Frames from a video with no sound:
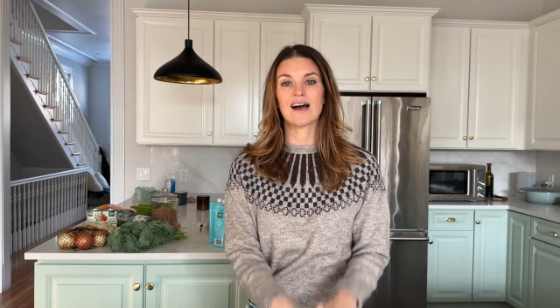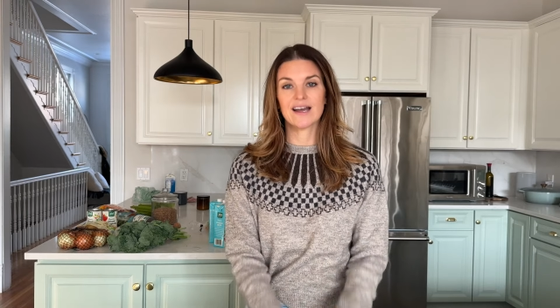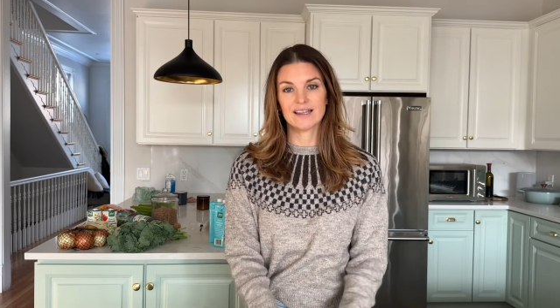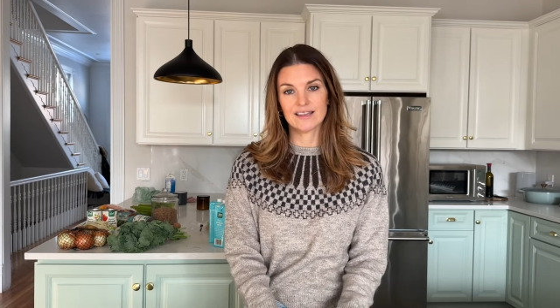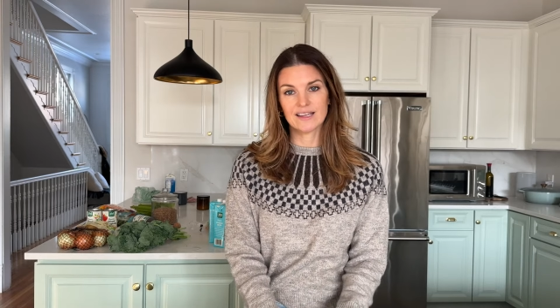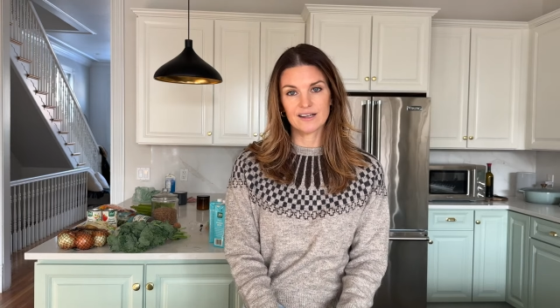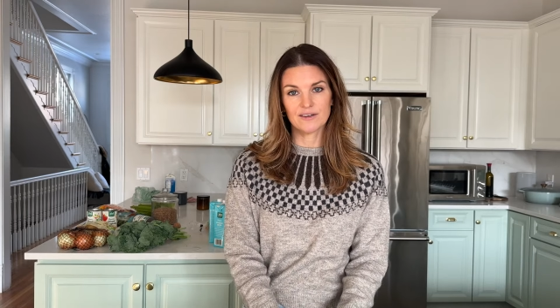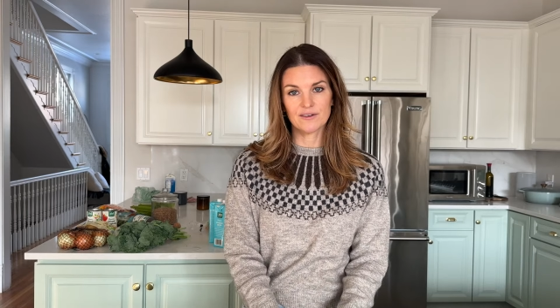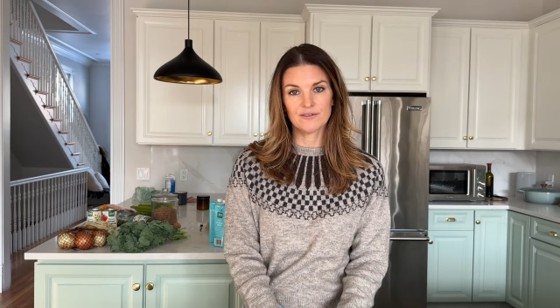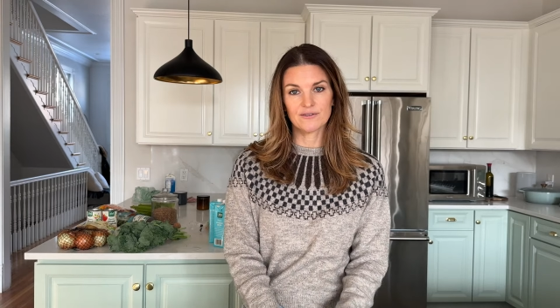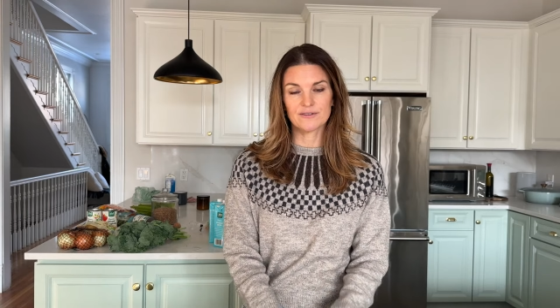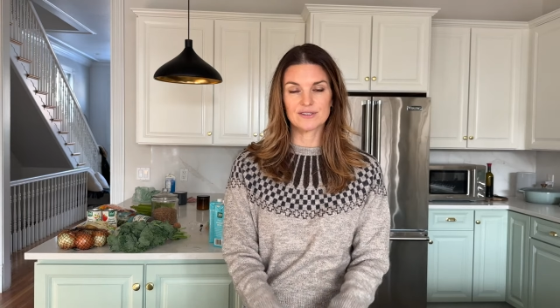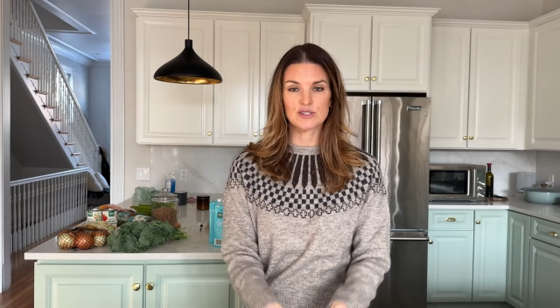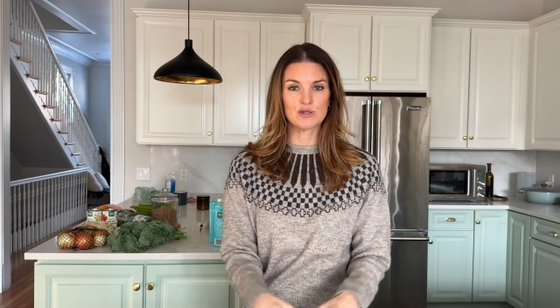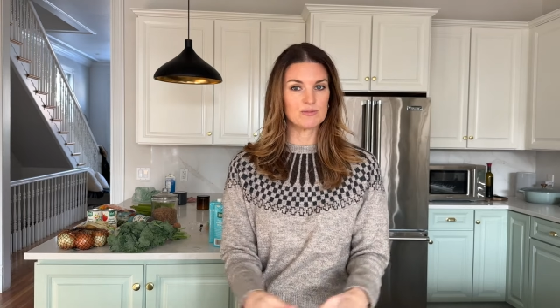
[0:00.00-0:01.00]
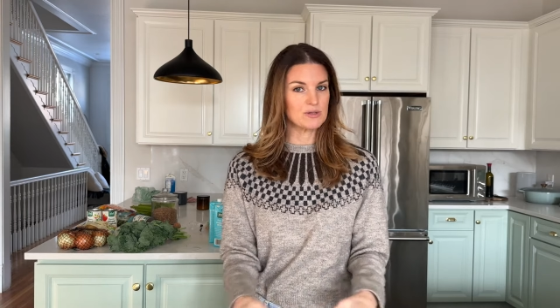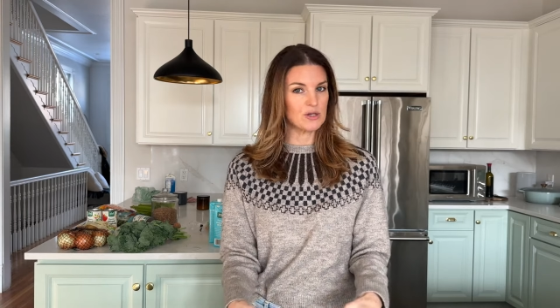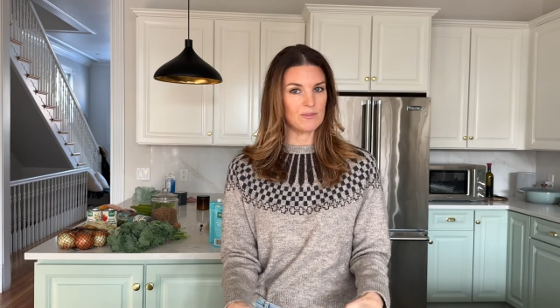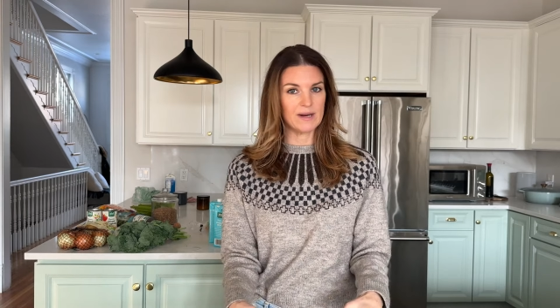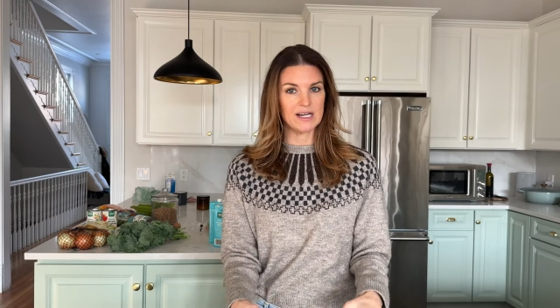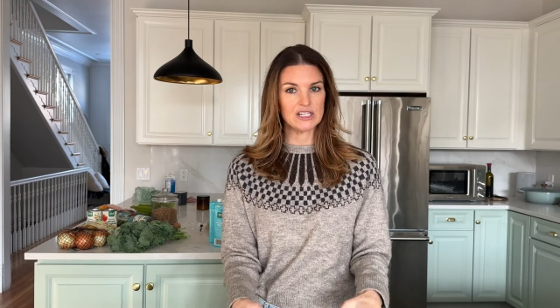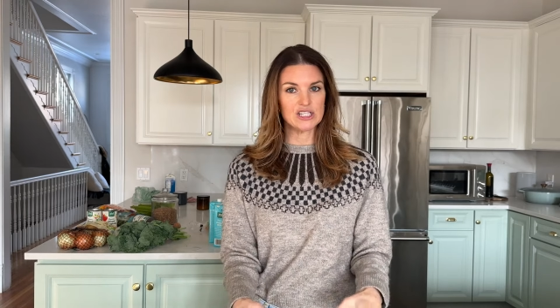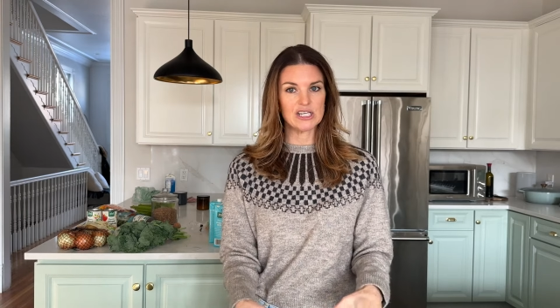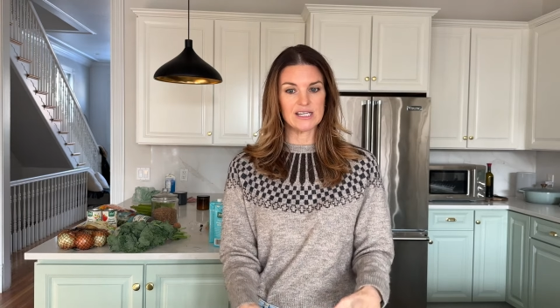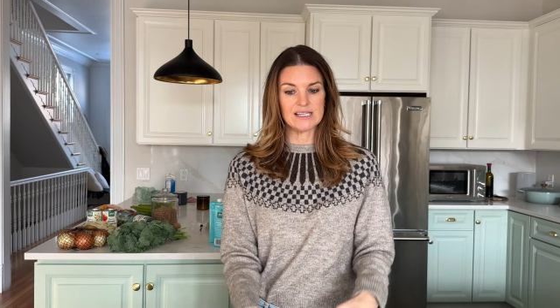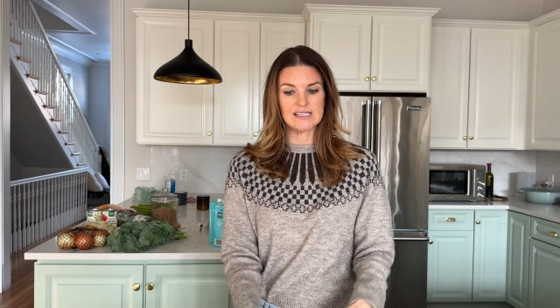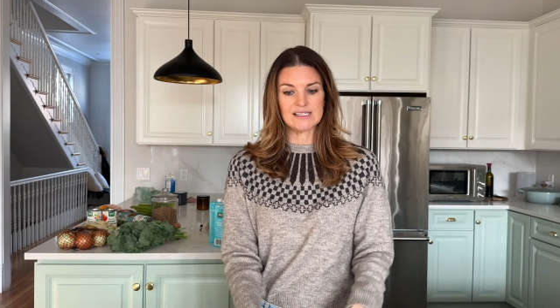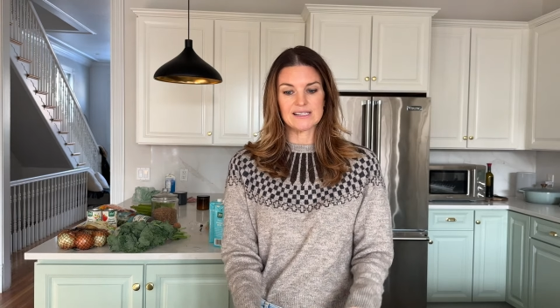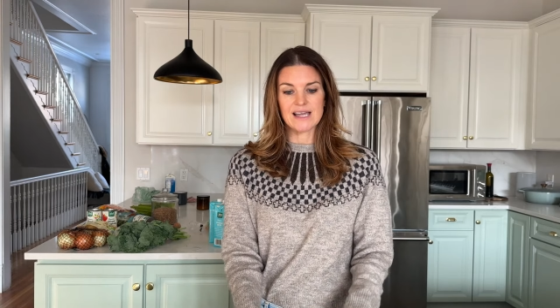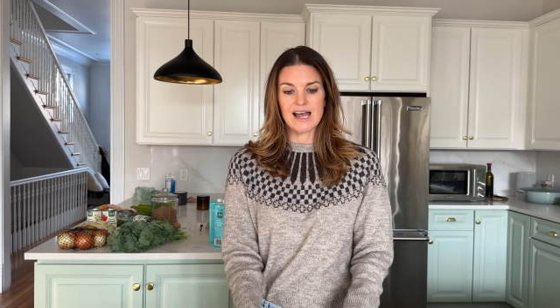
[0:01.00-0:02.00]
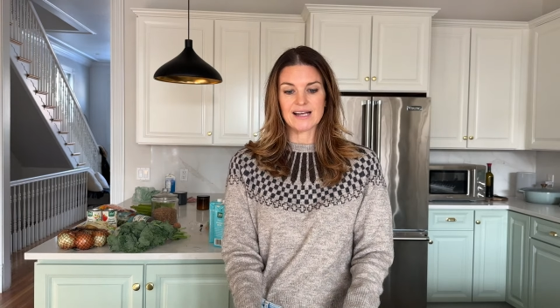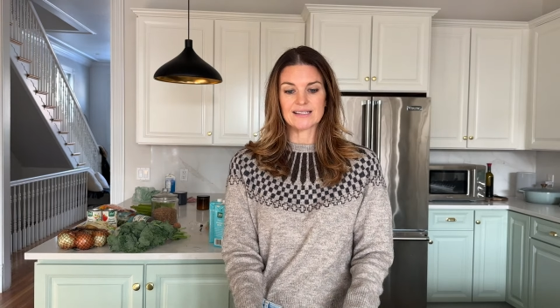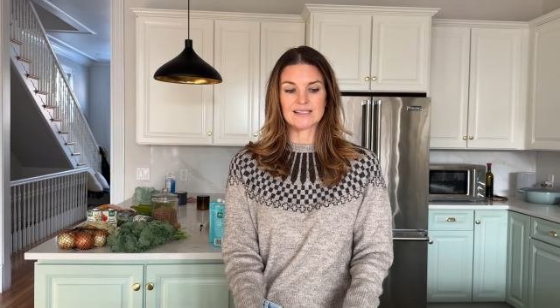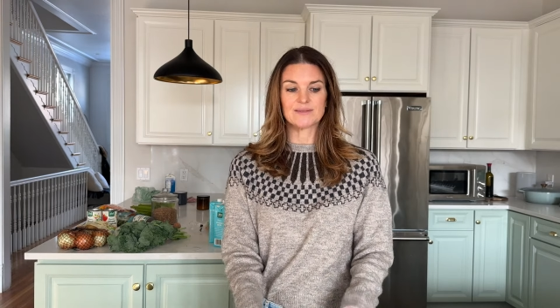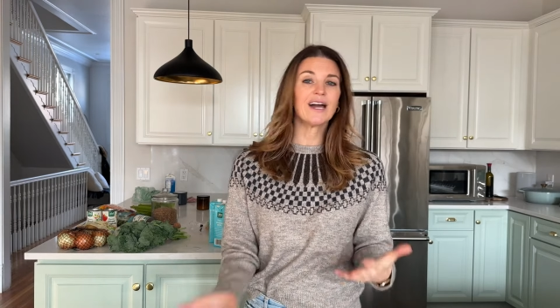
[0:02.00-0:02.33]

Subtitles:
I love soup so much is that